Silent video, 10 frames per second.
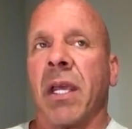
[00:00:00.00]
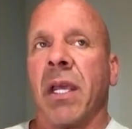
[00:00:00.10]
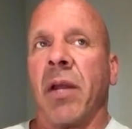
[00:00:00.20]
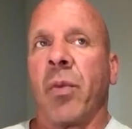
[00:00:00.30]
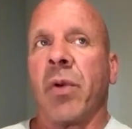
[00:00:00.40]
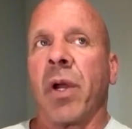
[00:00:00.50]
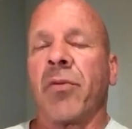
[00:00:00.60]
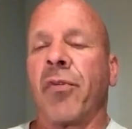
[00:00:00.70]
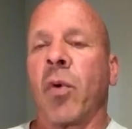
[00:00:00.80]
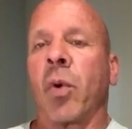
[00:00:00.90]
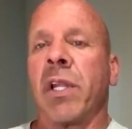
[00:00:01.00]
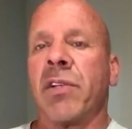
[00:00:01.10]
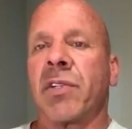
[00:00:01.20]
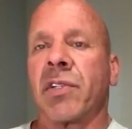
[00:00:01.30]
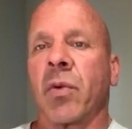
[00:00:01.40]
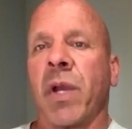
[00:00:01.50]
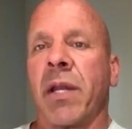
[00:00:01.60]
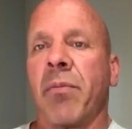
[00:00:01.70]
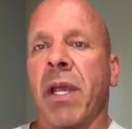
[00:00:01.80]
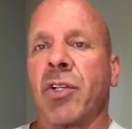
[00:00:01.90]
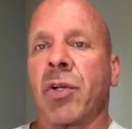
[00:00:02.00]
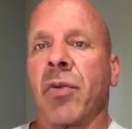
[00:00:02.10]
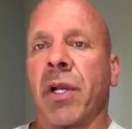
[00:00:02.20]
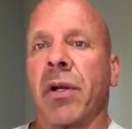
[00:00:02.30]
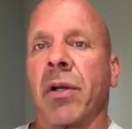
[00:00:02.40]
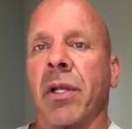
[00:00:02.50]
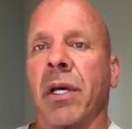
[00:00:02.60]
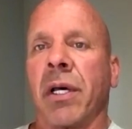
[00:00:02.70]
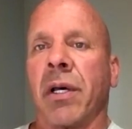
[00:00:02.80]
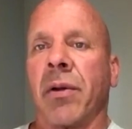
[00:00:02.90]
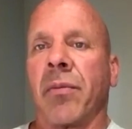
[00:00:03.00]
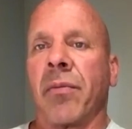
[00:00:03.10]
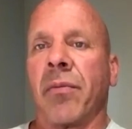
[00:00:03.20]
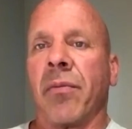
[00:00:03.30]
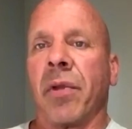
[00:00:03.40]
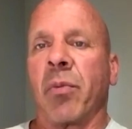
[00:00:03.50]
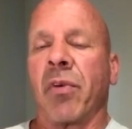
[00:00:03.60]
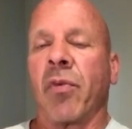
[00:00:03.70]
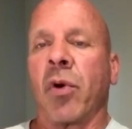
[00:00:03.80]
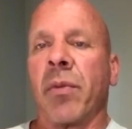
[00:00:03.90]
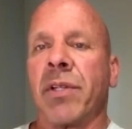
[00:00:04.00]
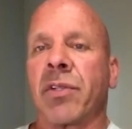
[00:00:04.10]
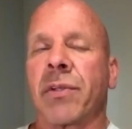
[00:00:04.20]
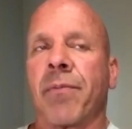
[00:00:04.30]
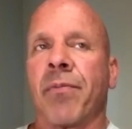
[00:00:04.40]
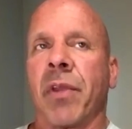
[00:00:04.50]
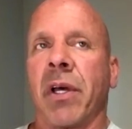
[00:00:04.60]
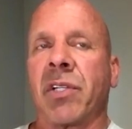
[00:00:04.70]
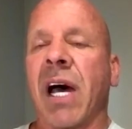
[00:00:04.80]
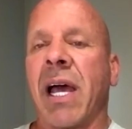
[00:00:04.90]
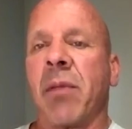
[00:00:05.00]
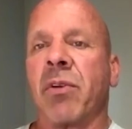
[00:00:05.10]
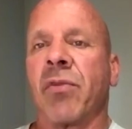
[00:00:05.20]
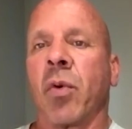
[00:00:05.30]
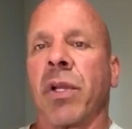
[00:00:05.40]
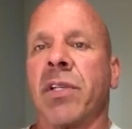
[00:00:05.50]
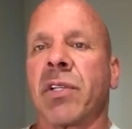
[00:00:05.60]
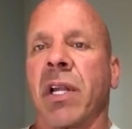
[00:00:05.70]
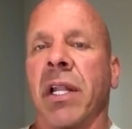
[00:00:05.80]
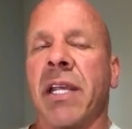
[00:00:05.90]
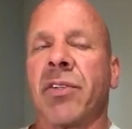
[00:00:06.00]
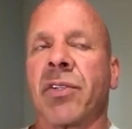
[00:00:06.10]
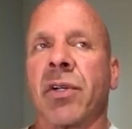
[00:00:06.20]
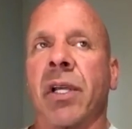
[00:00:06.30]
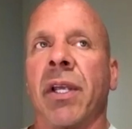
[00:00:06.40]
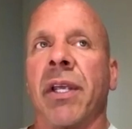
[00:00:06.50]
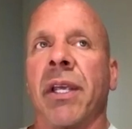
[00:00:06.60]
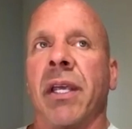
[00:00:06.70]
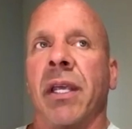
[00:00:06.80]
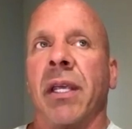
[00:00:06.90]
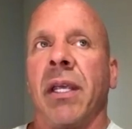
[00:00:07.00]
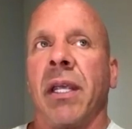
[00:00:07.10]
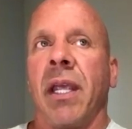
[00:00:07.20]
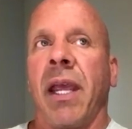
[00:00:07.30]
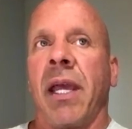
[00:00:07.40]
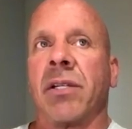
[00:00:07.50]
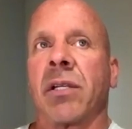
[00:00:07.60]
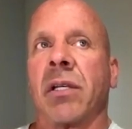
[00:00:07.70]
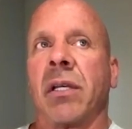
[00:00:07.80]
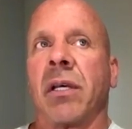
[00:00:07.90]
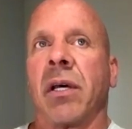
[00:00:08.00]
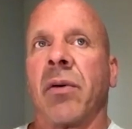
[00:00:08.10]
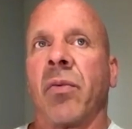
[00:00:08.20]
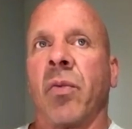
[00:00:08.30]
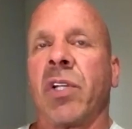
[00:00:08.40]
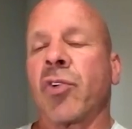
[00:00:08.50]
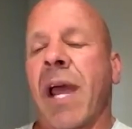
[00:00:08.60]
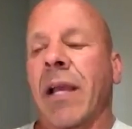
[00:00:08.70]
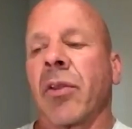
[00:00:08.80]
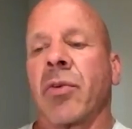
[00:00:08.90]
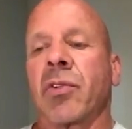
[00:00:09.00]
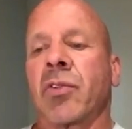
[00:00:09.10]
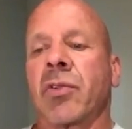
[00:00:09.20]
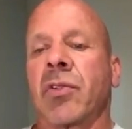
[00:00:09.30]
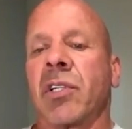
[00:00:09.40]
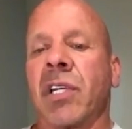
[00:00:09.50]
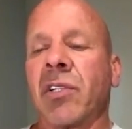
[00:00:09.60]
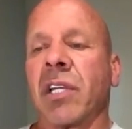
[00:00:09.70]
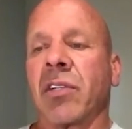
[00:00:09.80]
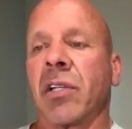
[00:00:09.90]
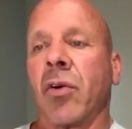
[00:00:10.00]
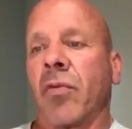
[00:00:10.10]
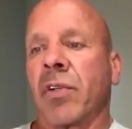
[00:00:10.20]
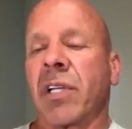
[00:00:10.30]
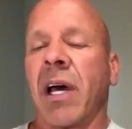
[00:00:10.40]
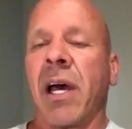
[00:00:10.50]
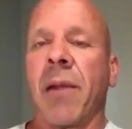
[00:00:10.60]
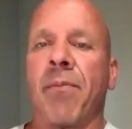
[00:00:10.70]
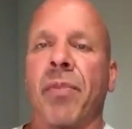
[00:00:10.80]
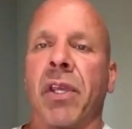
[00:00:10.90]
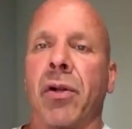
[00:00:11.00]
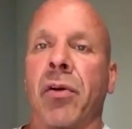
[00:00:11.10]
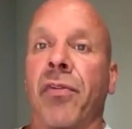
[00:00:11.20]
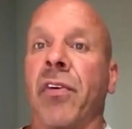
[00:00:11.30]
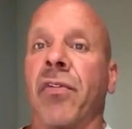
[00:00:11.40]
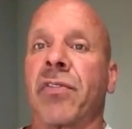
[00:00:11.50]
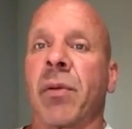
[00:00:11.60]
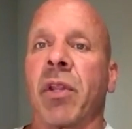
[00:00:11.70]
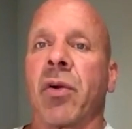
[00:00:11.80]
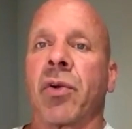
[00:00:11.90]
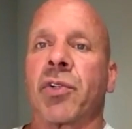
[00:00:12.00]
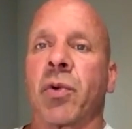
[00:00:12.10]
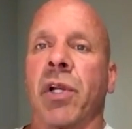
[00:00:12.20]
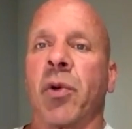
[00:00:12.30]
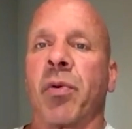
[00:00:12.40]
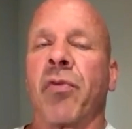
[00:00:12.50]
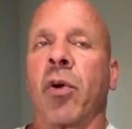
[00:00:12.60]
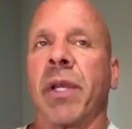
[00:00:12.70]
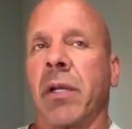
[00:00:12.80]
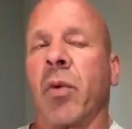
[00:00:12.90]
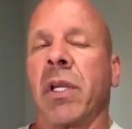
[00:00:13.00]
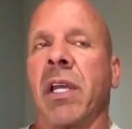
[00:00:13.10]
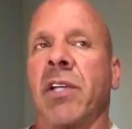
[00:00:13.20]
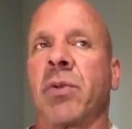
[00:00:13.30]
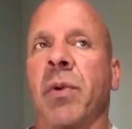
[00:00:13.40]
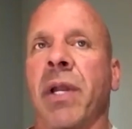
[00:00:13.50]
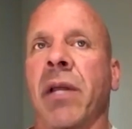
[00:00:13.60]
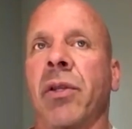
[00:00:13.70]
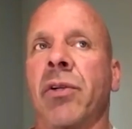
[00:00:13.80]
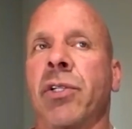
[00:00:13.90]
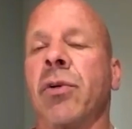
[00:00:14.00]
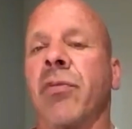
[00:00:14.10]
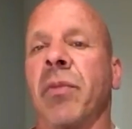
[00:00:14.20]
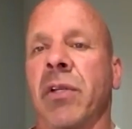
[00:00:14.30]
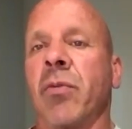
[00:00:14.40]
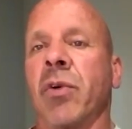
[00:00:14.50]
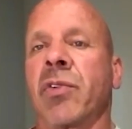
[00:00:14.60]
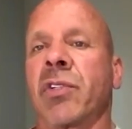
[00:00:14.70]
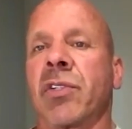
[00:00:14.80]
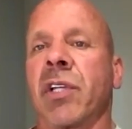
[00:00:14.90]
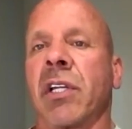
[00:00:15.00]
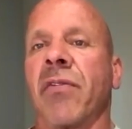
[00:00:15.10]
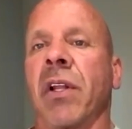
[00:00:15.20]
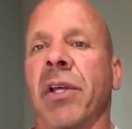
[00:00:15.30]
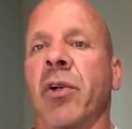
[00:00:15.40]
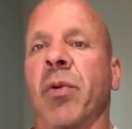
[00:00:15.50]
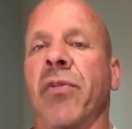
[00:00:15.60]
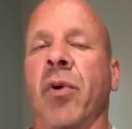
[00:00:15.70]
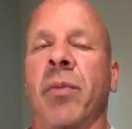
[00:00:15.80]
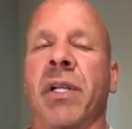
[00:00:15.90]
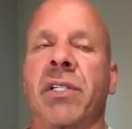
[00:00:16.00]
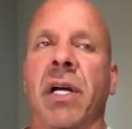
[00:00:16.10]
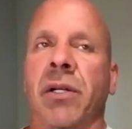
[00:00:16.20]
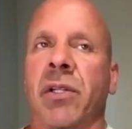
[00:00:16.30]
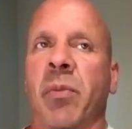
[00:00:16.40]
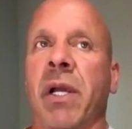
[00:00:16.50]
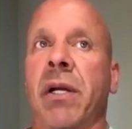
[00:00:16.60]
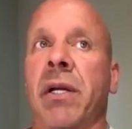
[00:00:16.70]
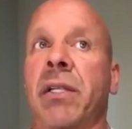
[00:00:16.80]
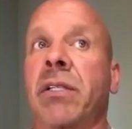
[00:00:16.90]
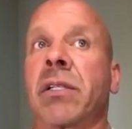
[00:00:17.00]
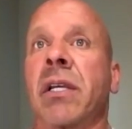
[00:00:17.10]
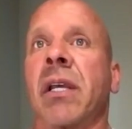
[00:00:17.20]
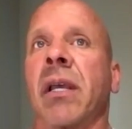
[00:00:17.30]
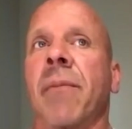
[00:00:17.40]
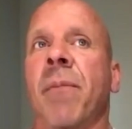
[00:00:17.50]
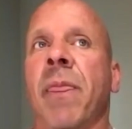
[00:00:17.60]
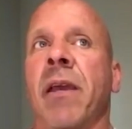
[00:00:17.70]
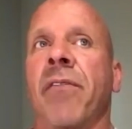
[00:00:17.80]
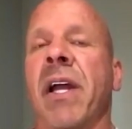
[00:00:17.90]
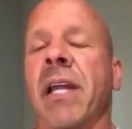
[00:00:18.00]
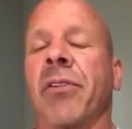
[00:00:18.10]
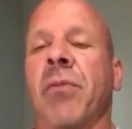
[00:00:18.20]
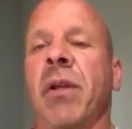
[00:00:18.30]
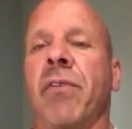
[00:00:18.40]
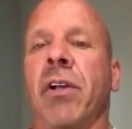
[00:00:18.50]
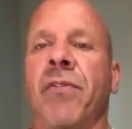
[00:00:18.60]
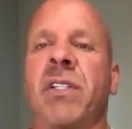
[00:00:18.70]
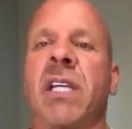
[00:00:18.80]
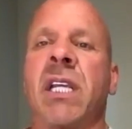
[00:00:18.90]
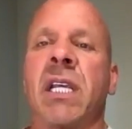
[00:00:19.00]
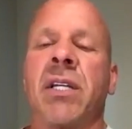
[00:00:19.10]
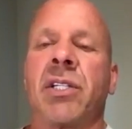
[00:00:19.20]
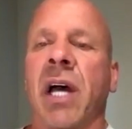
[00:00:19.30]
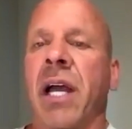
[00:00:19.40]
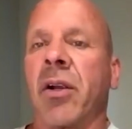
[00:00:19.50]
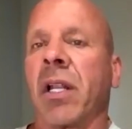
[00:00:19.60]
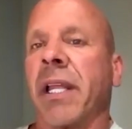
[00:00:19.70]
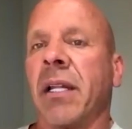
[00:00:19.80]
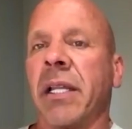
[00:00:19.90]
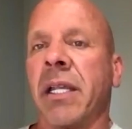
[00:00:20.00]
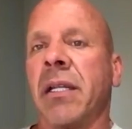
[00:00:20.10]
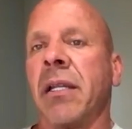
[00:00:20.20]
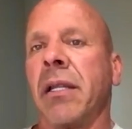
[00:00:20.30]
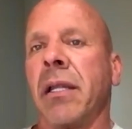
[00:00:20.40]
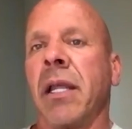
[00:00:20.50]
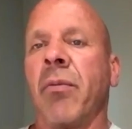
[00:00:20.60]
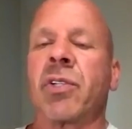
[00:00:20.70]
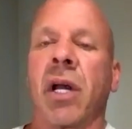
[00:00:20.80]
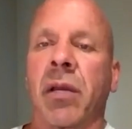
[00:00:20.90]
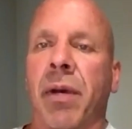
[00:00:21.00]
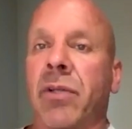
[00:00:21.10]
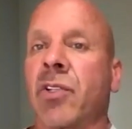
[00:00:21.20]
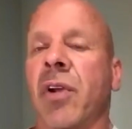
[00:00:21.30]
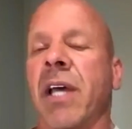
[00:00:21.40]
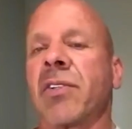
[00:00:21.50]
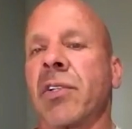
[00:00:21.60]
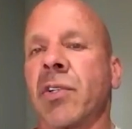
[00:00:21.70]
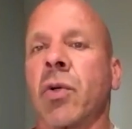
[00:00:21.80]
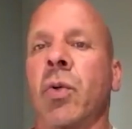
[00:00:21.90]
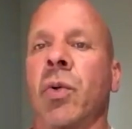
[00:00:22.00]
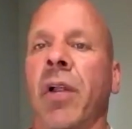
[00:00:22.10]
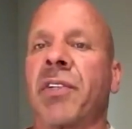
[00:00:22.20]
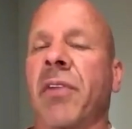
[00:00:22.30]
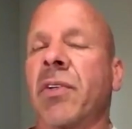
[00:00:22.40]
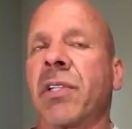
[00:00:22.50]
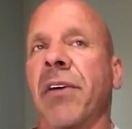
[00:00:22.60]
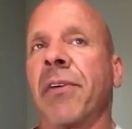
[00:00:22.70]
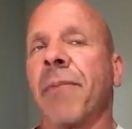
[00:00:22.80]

and we run 40s as a way to measure their performance, timed 40s on laser. And we track those statistics, and over time, if some of the girls were underperforming, and in one case we went out there and two of them were significantly underperforming, and talked to the parents, find out they've been very fatigued and tired lately, and they would talk about stress in school and all this other stuff.